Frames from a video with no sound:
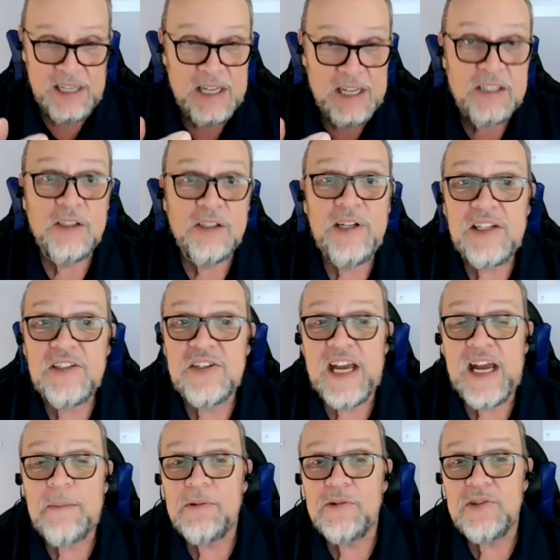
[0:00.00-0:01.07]
include
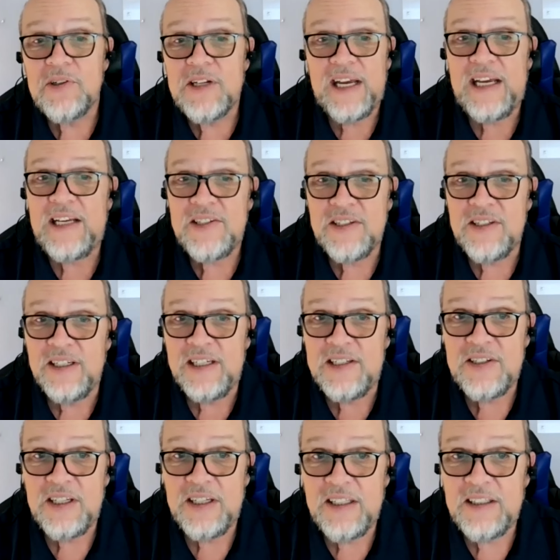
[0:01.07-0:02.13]
examples or case studies
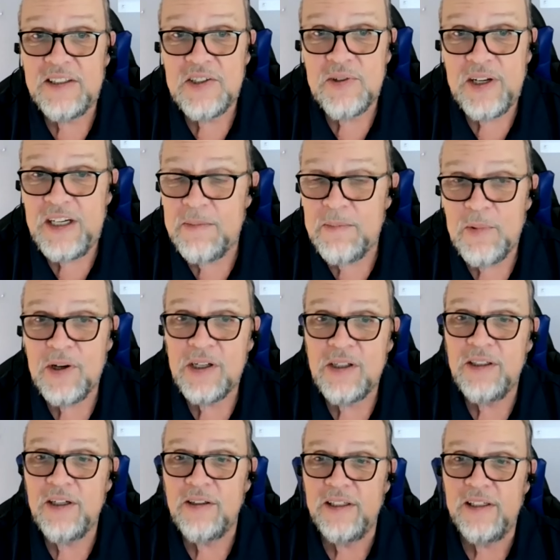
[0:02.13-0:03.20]
to illustrate it more
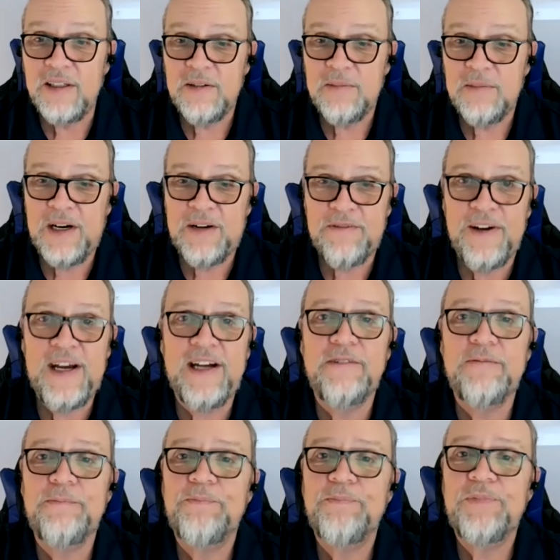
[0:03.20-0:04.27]
clearly. Matter of fact,
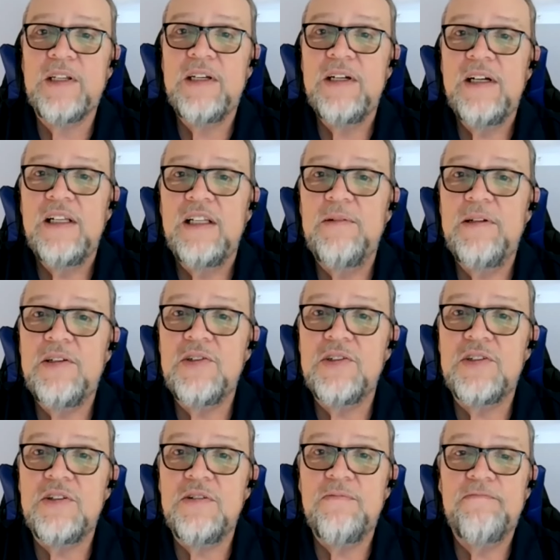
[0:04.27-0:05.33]
let me
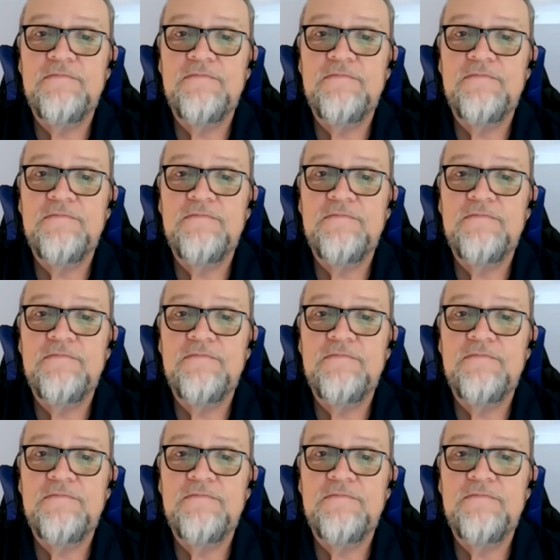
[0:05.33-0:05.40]
just